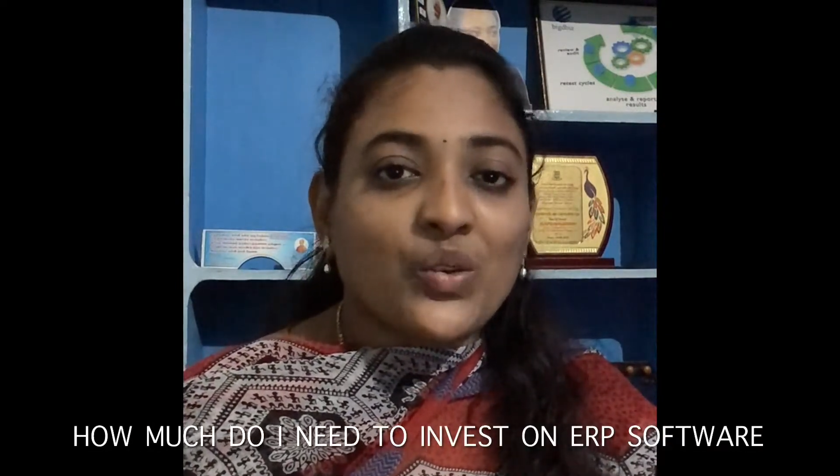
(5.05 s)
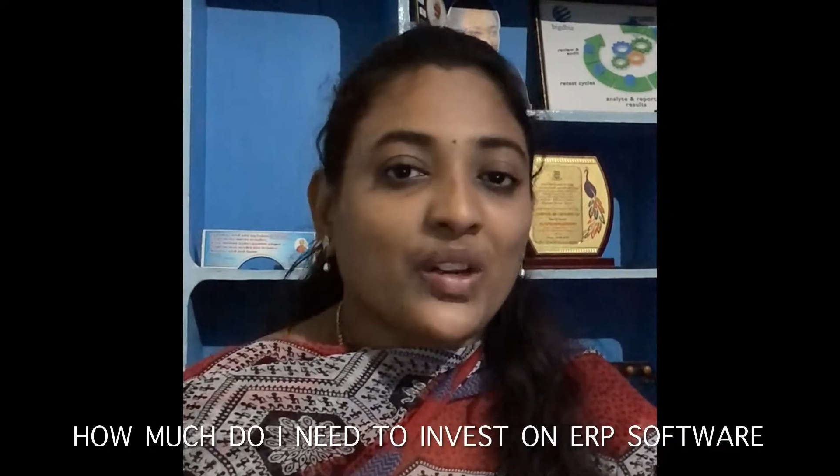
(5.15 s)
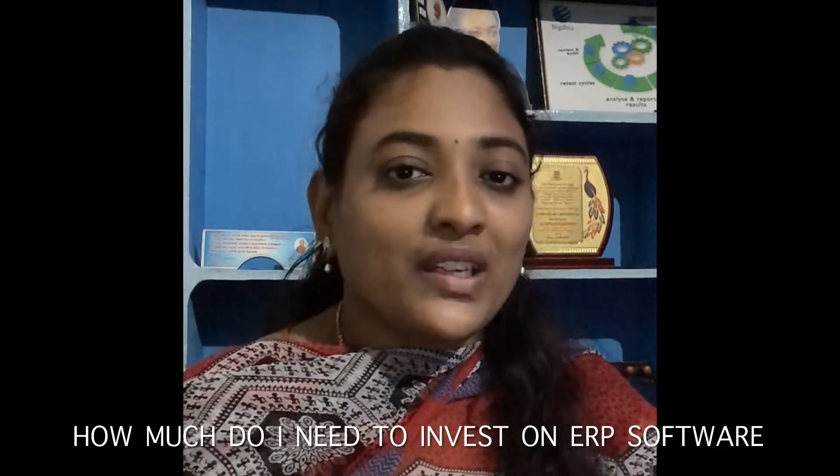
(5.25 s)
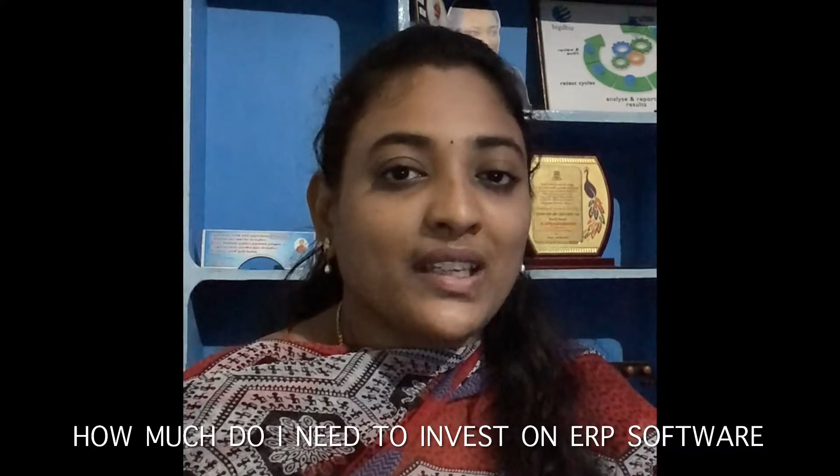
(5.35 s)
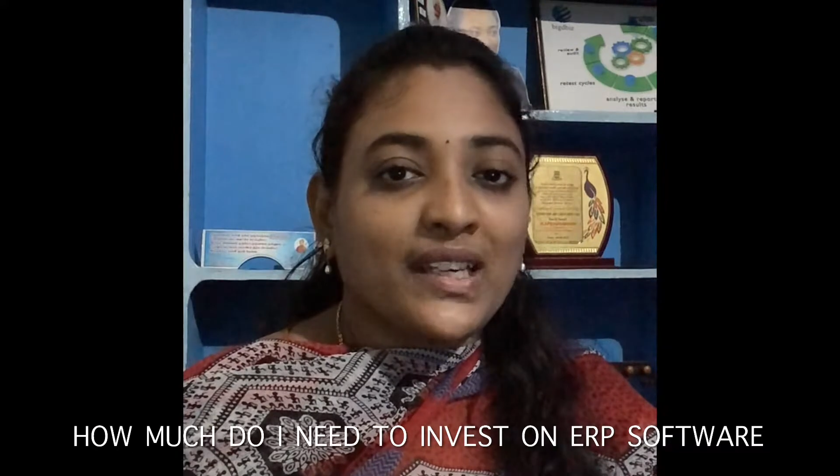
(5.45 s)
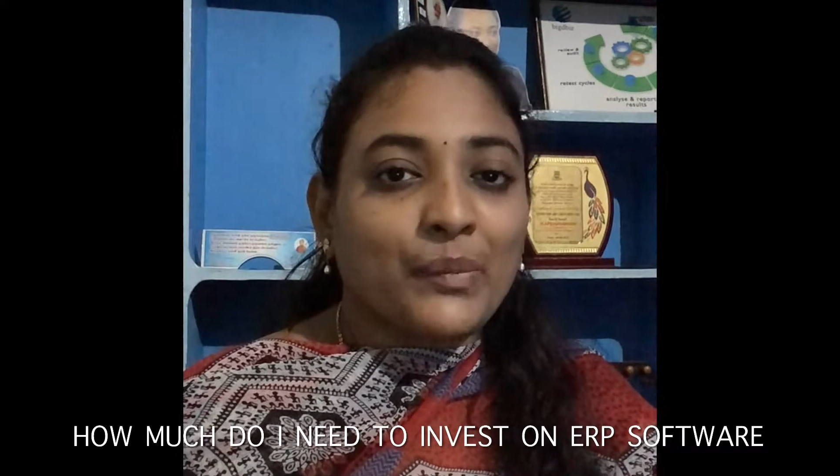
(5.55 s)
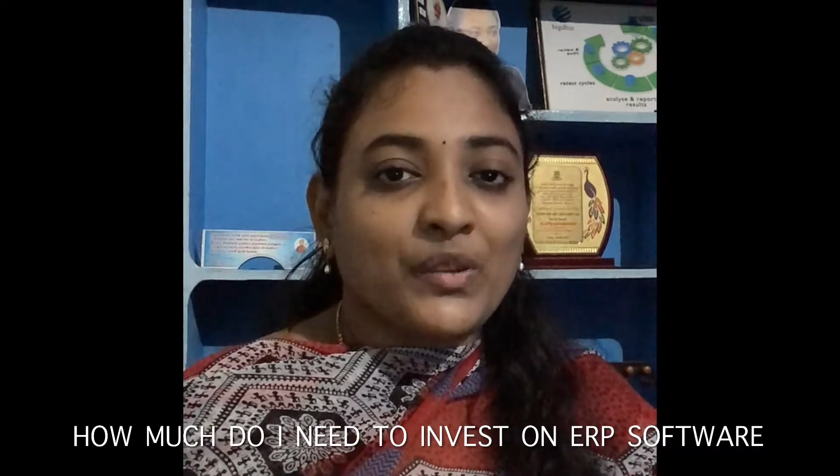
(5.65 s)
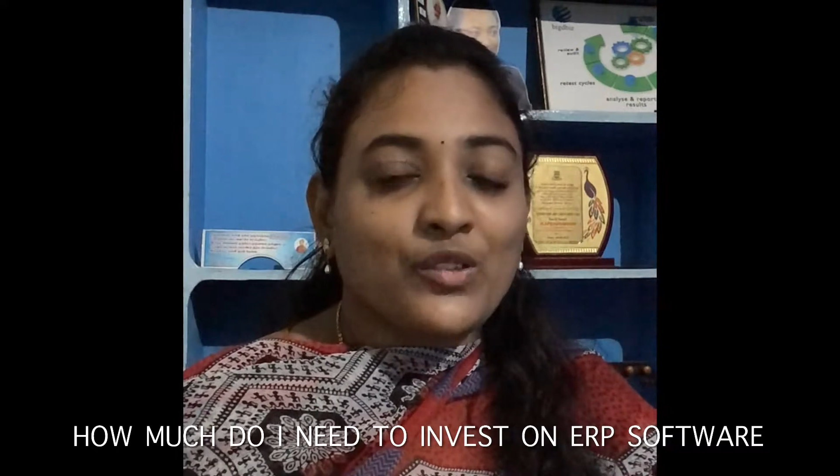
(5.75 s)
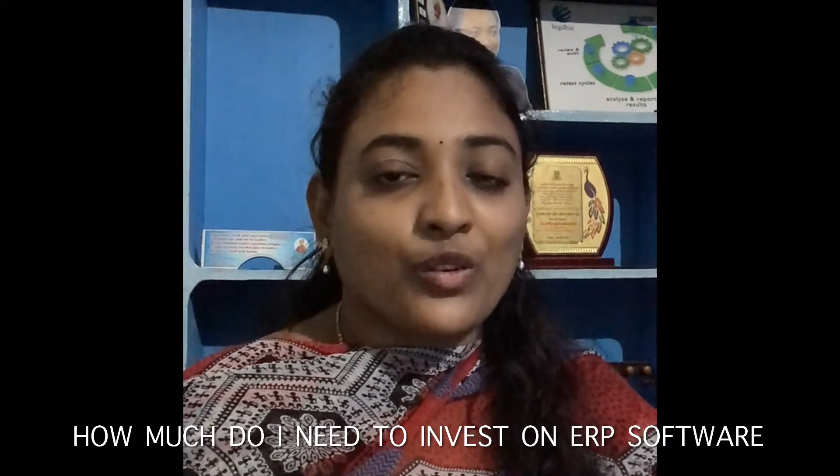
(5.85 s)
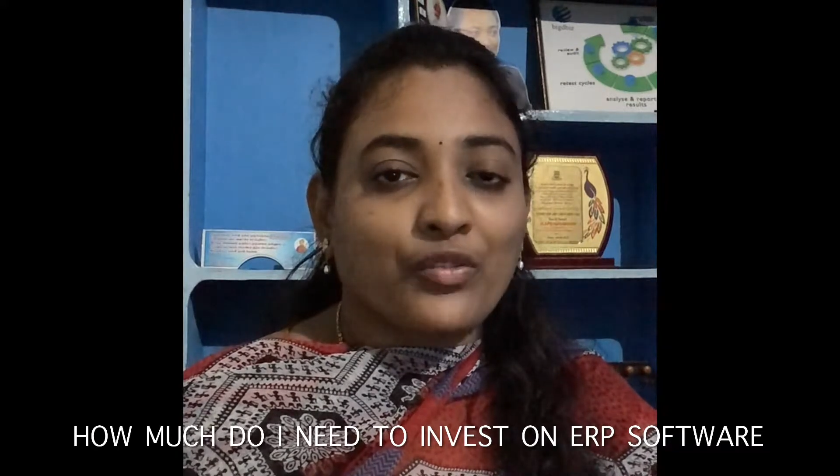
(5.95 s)
on an E R P
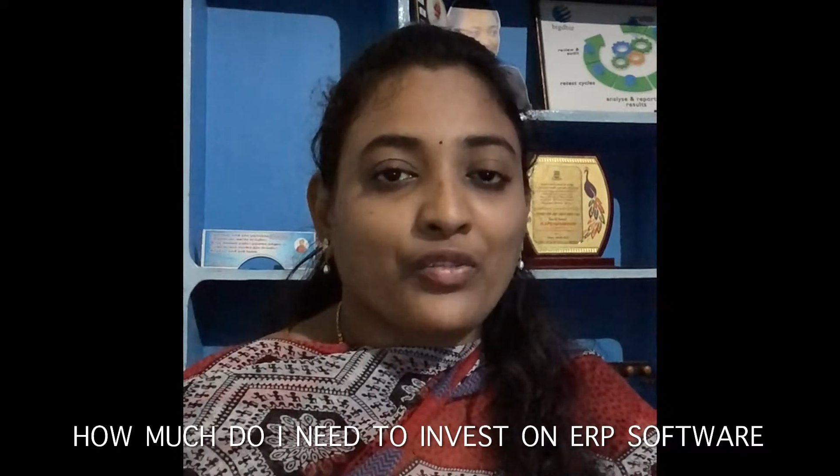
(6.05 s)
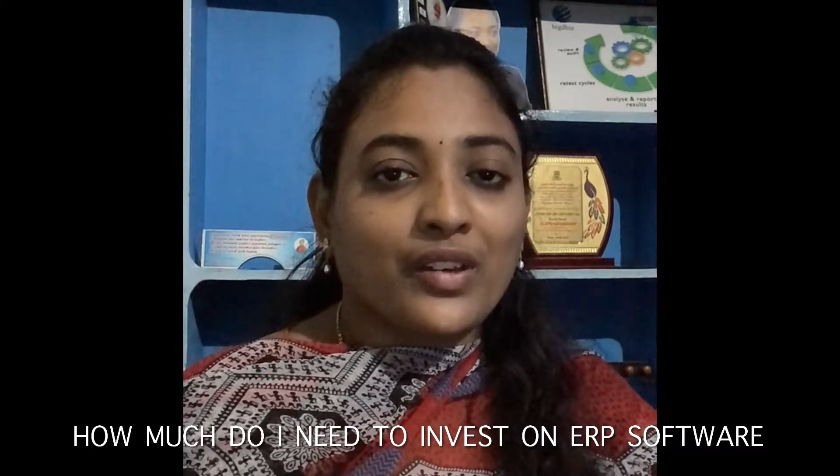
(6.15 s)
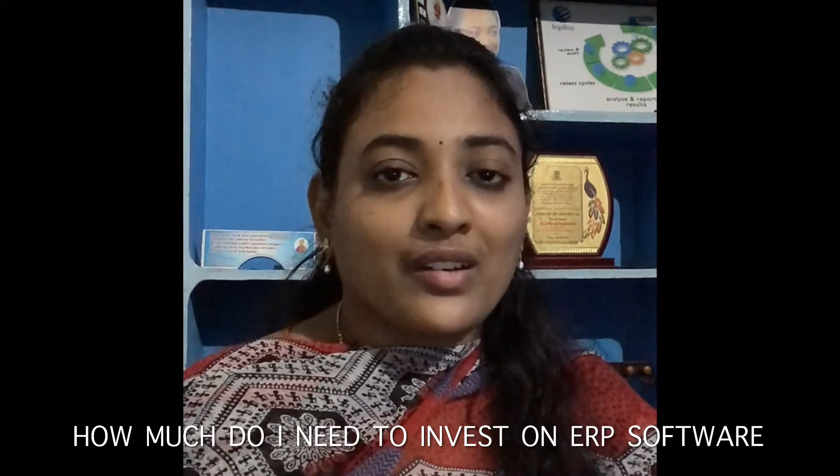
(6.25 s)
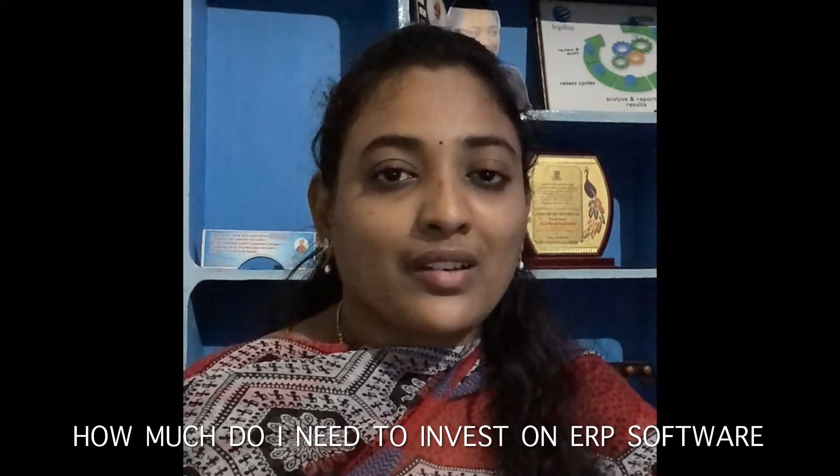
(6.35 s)
software?